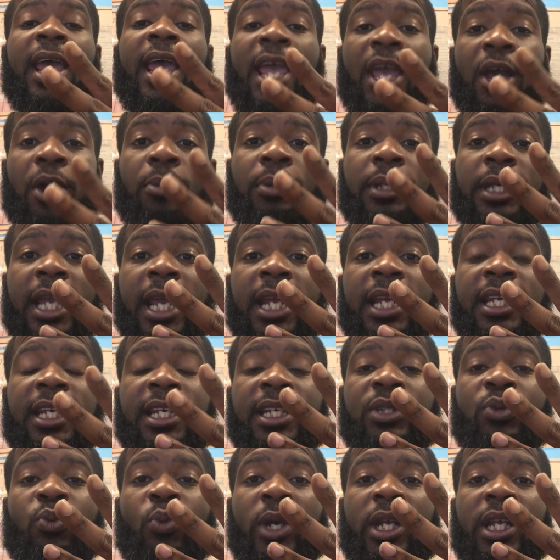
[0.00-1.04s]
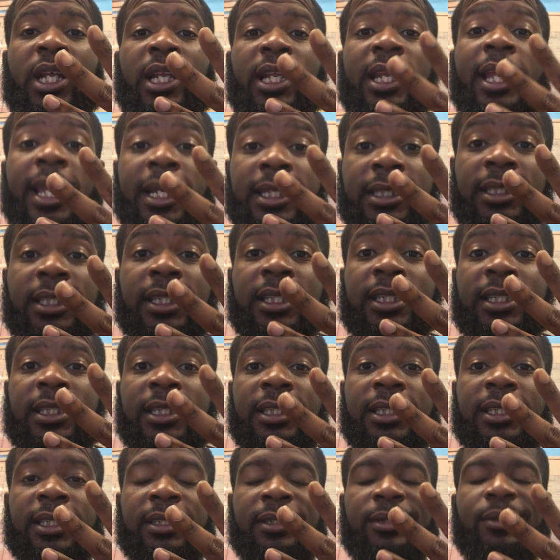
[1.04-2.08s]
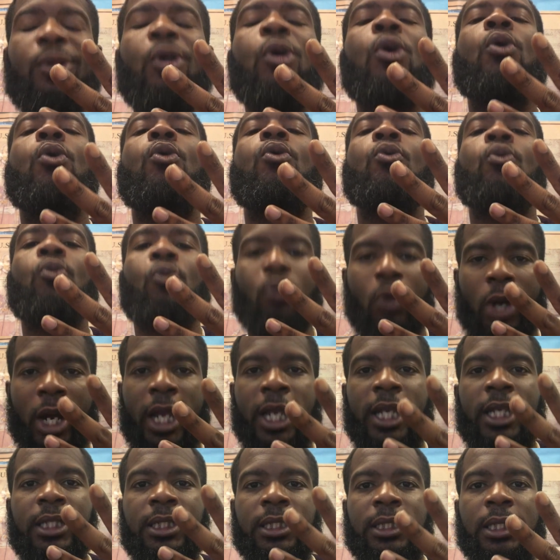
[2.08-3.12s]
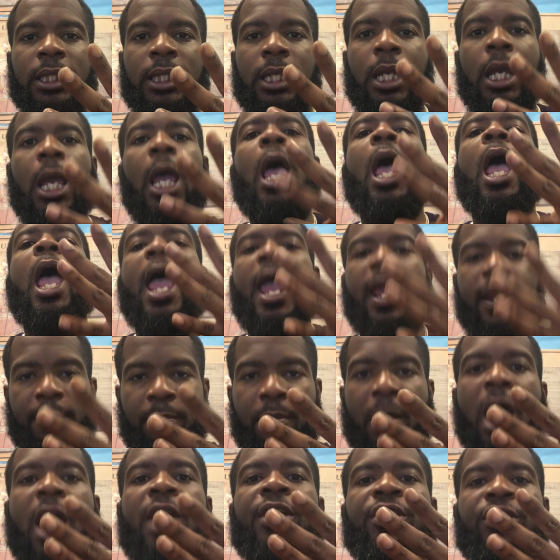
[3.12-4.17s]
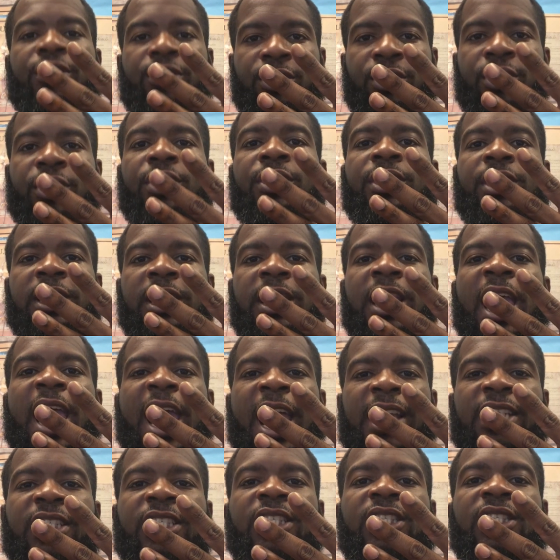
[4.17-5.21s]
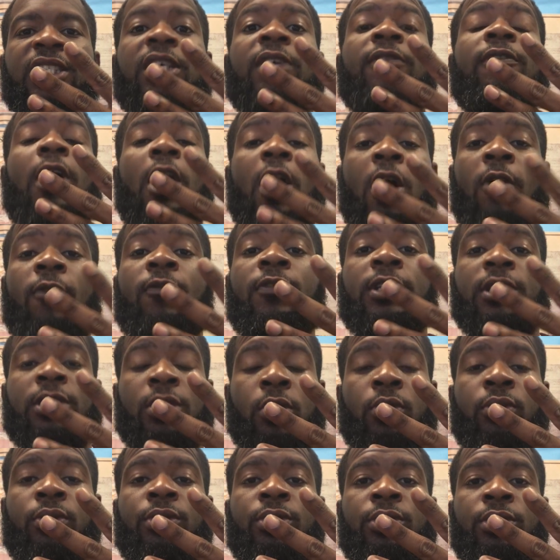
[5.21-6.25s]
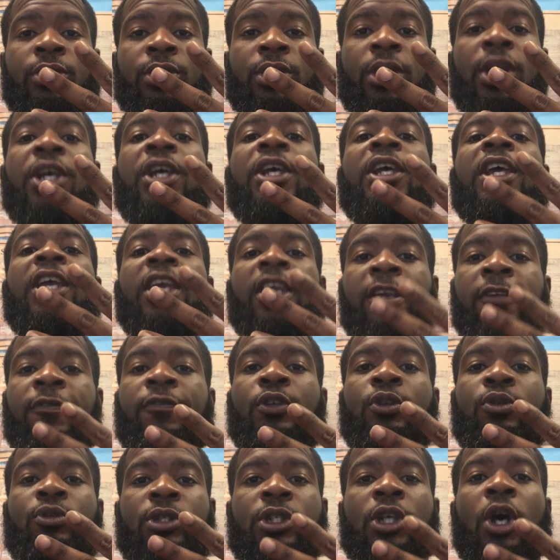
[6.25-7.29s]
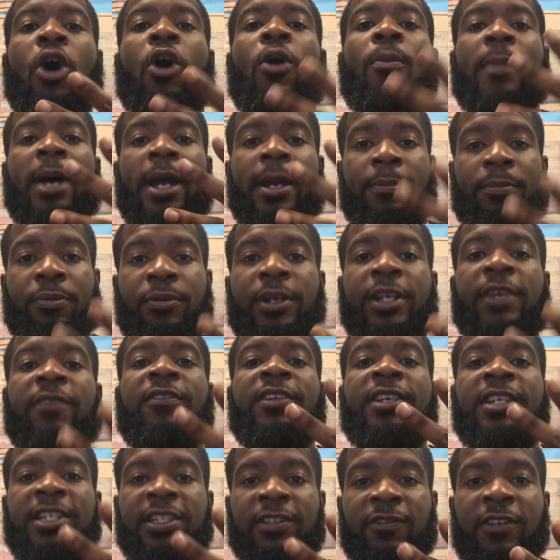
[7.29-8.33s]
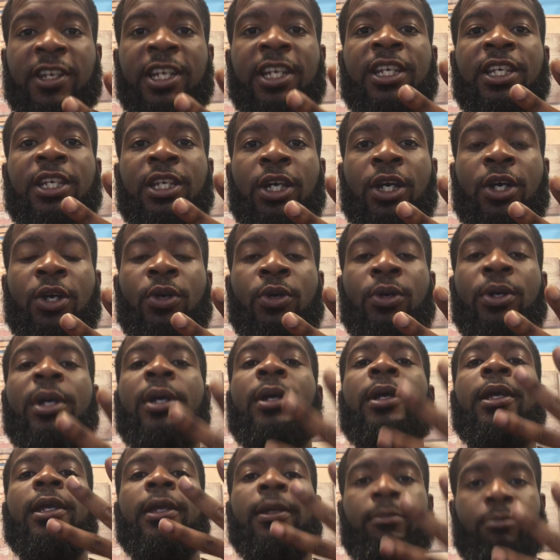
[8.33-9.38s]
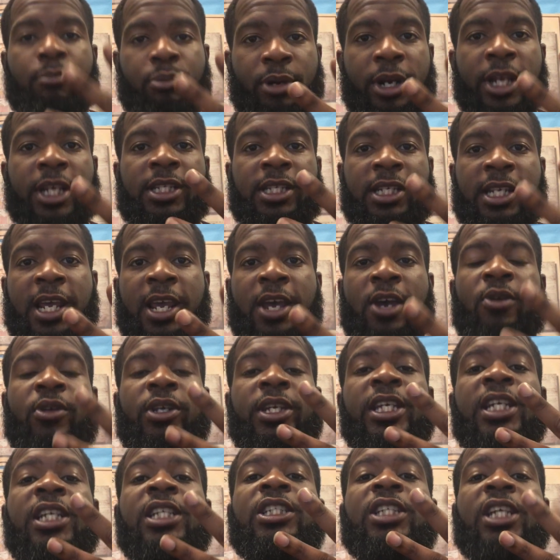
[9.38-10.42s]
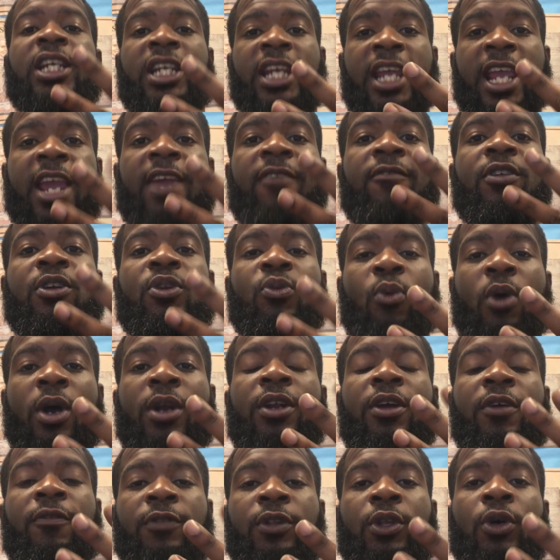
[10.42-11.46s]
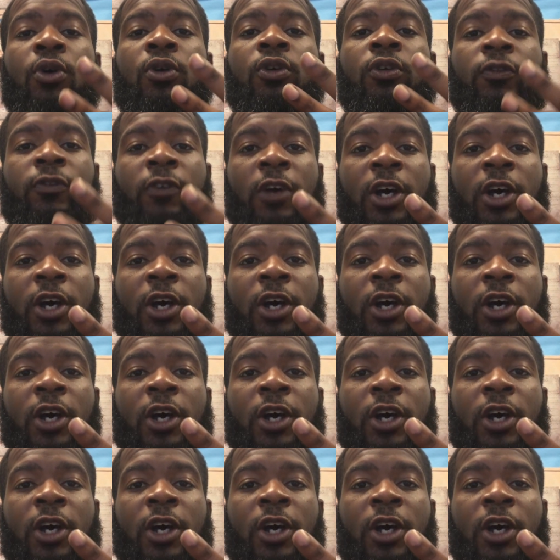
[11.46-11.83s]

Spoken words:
Help candidates win elections, right? And monitor the actions of office holders. If you saw my previous video, it breaks down each and every one of those